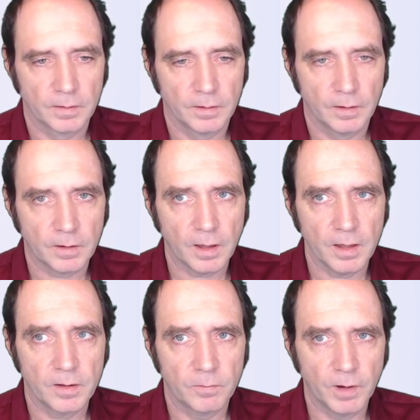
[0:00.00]

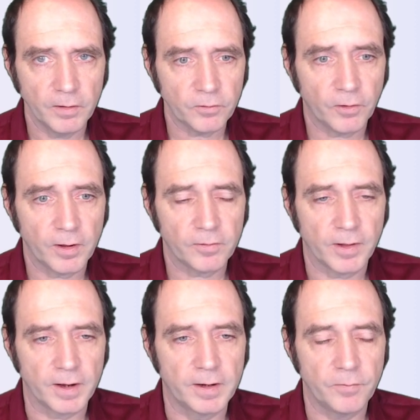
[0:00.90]
Okay, well let's try a
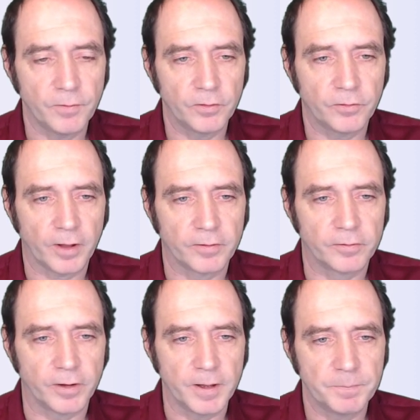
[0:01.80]
slightly different
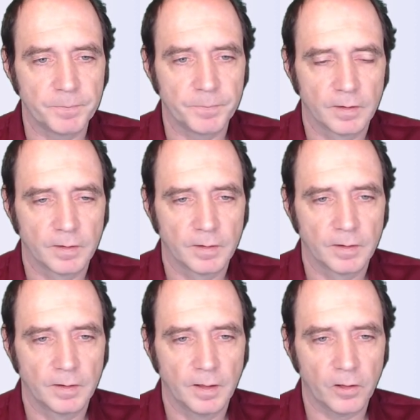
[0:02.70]
strategy.
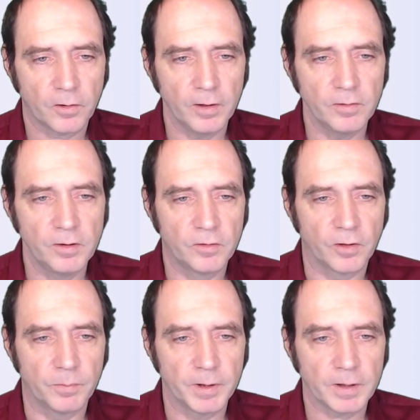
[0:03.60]
I'll create a new
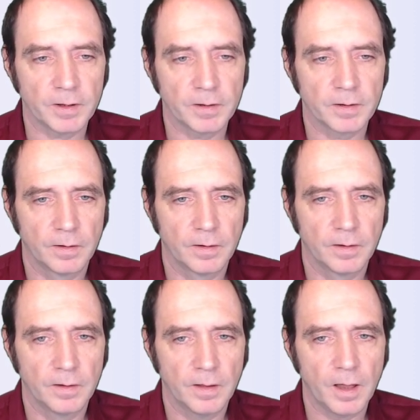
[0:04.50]
topic
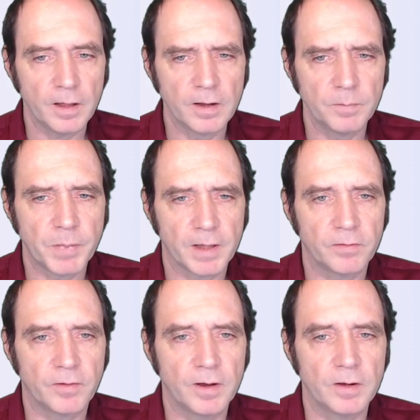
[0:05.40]
and I'm going to
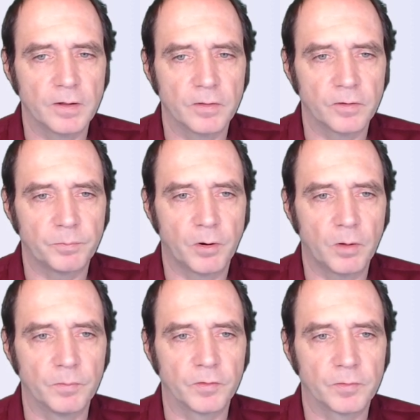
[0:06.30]
paste in this
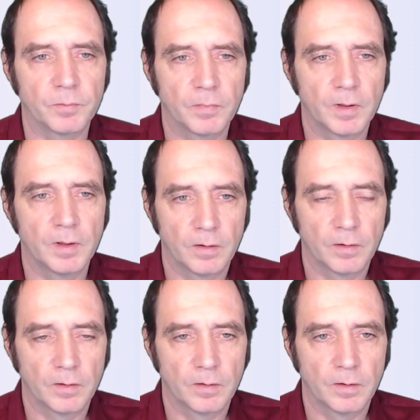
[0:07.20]
prompt.
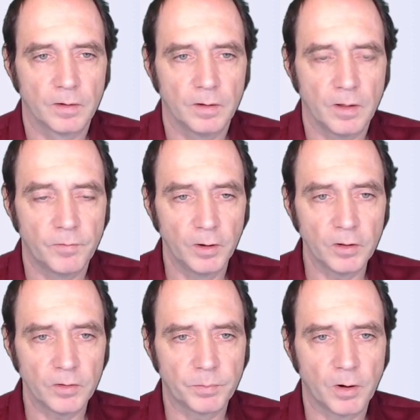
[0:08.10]
If we look at
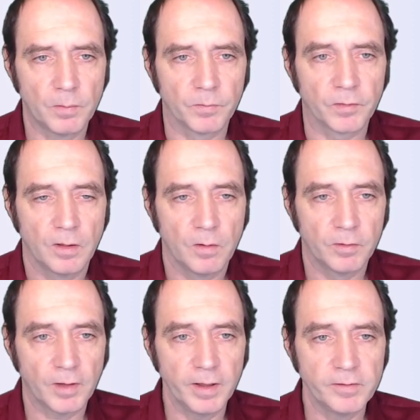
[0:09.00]
the prompt, we're
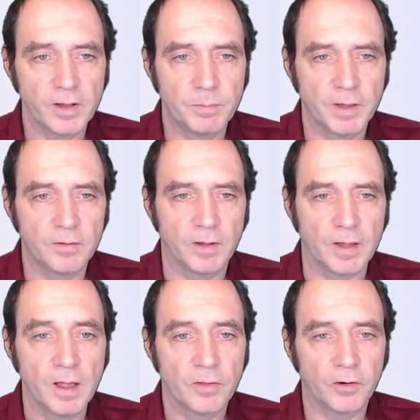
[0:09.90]
telling GPT
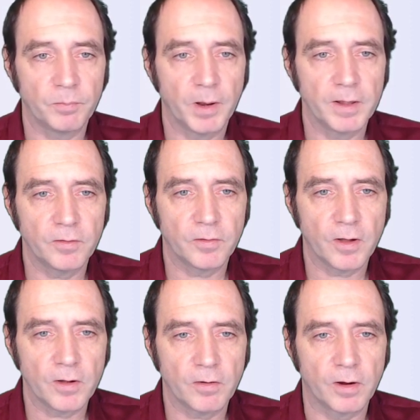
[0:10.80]
that it's playing
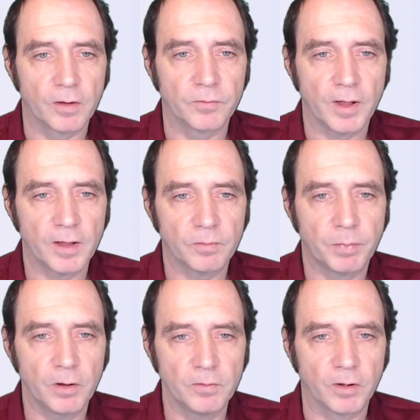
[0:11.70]
StarCraft as
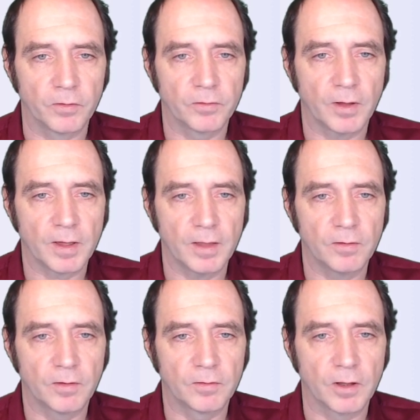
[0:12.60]
Protoss against
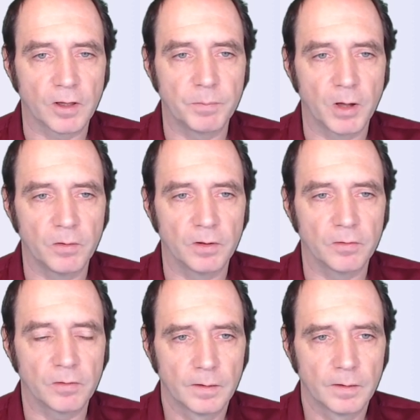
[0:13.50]
a Zerg opponent.